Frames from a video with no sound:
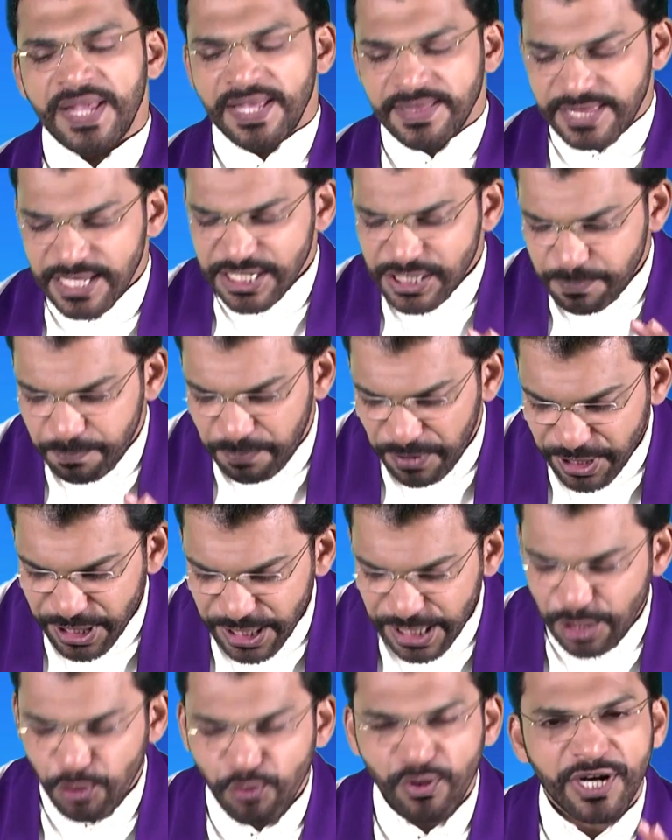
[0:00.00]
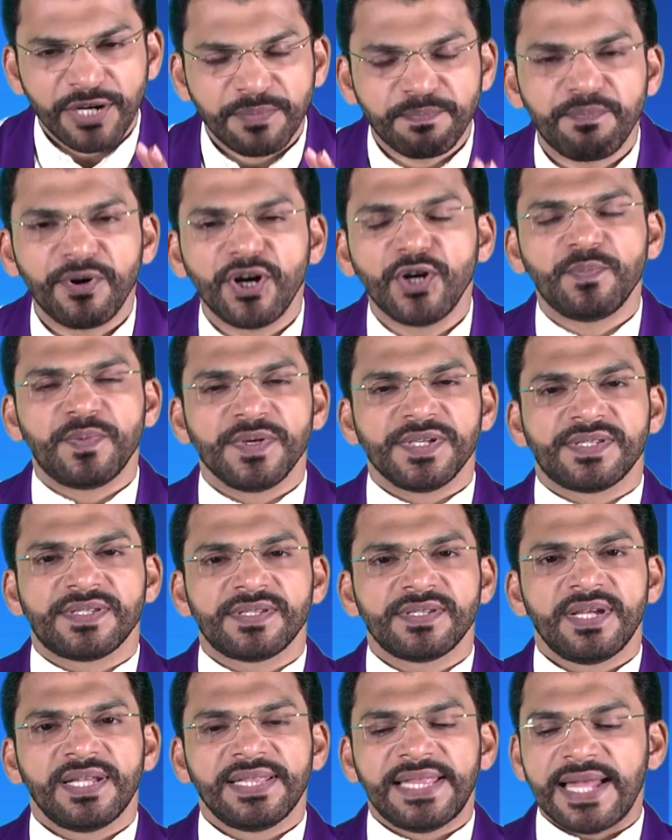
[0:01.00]
this particular
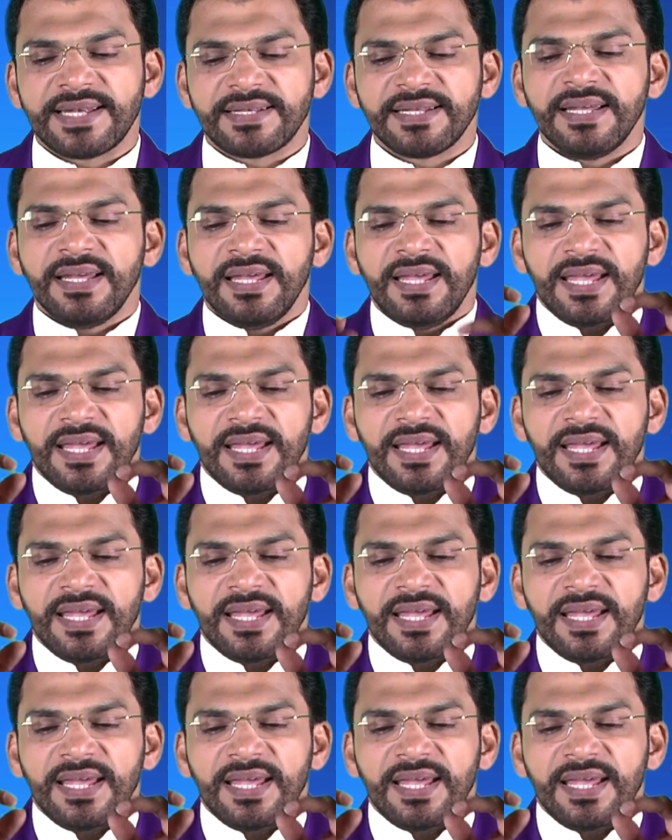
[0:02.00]
purpose that